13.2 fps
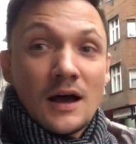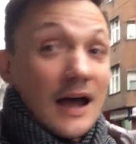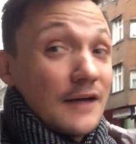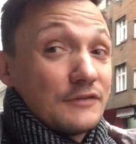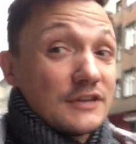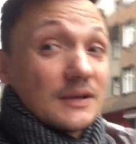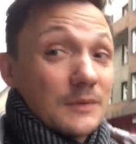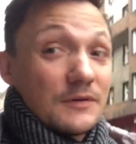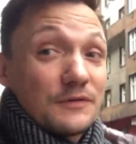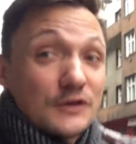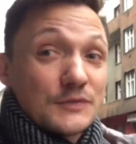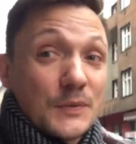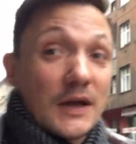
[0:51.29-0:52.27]
I haven't taken my
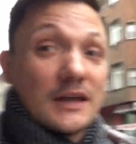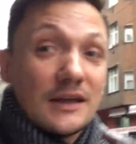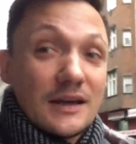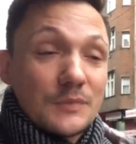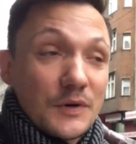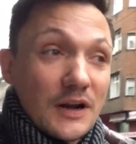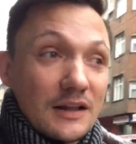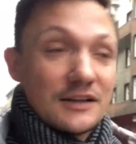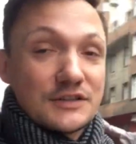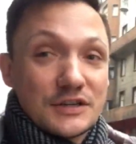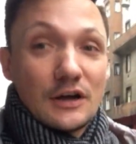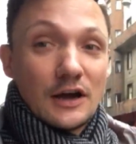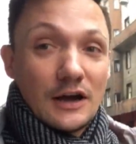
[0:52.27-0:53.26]
first bite yet, but I'll
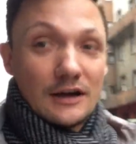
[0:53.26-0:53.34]
let you know